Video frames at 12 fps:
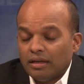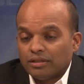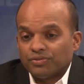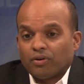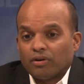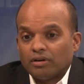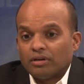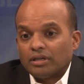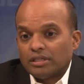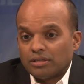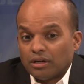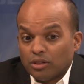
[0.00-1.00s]
as far
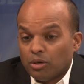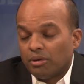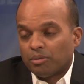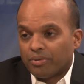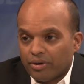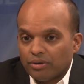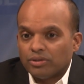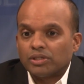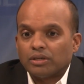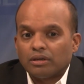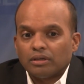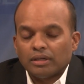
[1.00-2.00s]
as an aluminum
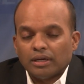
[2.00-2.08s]
producer,